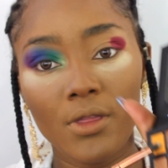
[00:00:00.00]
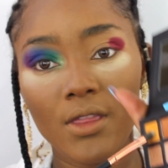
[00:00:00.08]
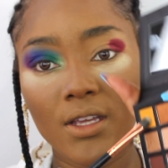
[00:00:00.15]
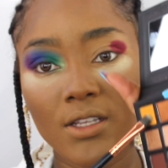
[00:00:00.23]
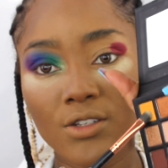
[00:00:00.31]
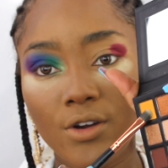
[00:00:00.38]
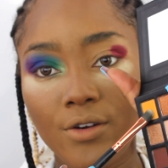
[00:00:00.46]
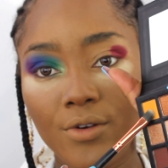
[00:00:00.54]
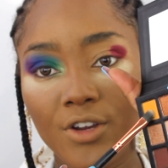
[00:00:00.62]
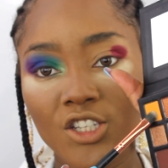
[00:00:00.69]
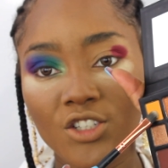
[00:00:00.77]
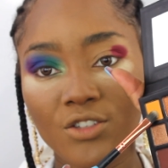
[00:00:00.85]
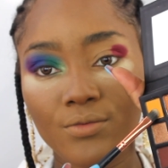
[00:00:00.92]
This
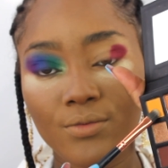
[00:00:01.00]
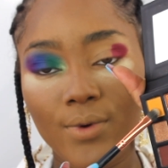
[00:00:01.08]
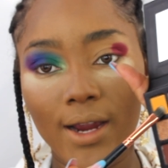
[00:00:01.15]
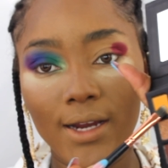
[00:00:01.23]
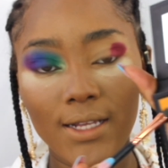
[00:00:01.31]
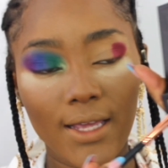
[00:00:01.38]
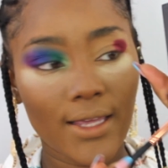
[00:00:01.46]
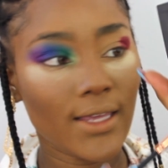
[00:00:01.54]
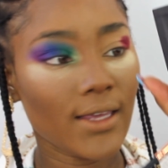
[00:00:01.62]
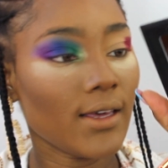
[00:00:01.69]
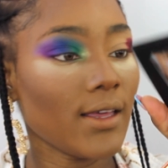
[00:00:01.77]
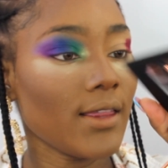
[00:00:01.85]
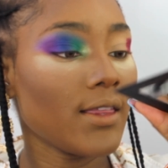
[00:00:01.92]
orange right
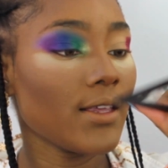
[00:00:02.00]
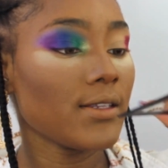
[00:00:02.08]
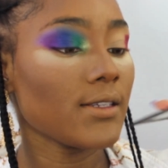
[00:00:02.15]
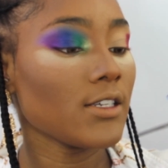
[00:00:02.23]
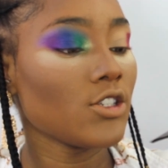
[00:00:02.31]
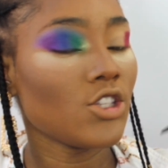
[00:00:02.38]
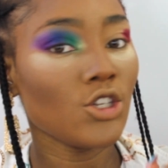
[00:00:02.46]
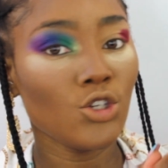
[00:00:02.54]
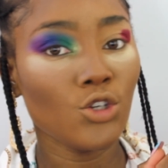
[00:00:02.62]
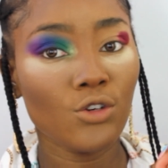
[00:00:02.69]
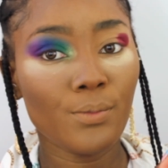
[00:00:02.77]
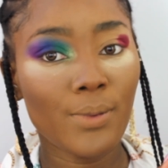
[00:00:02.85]
here, this is the nude